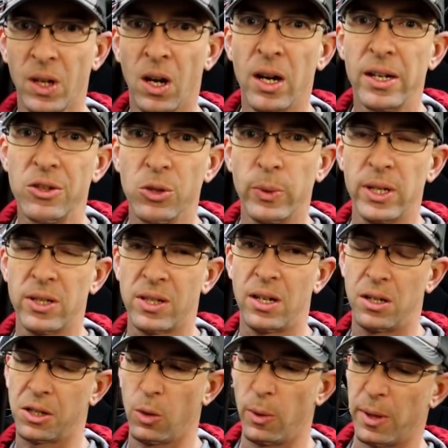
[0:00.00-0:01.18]
All right, so we
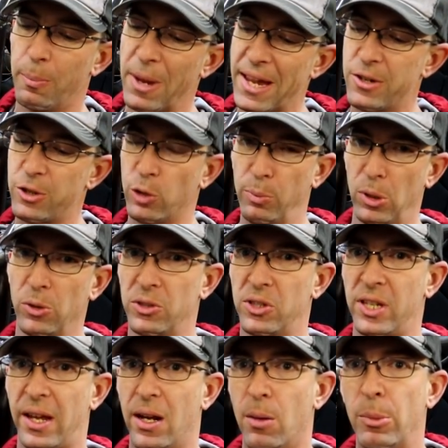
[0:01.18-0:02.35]
decided to go with a banjo bolt
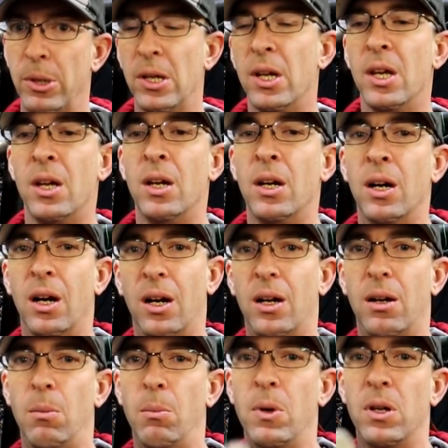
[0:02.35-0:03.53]
setup,
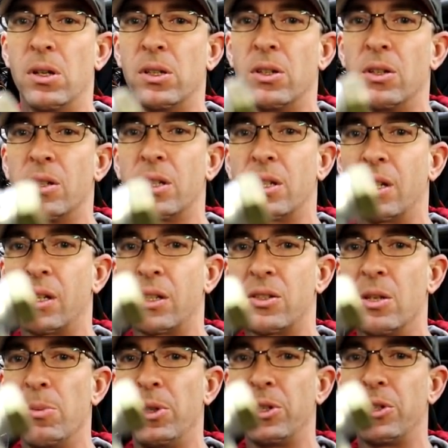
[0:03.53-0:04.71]
um,
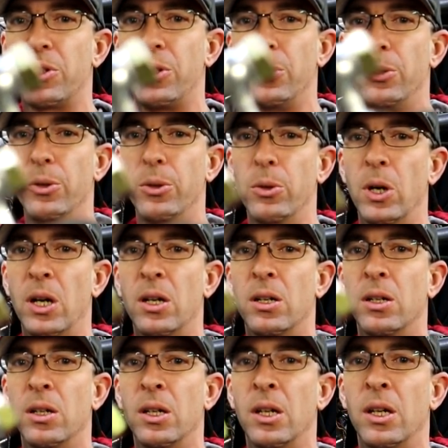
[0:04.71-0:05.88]
similar to
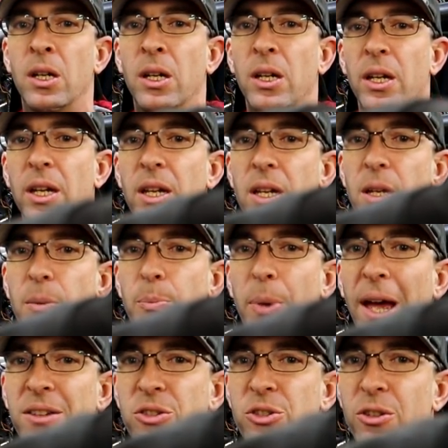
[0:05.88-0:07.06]
a
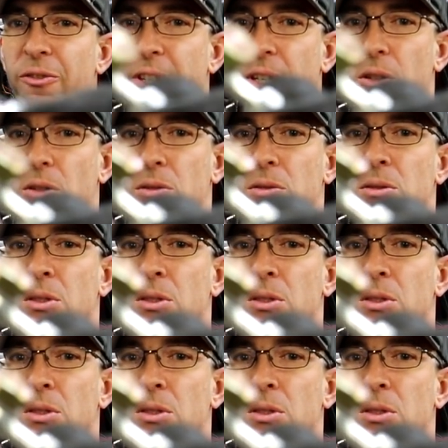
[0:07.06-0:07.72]
passenger vehicle.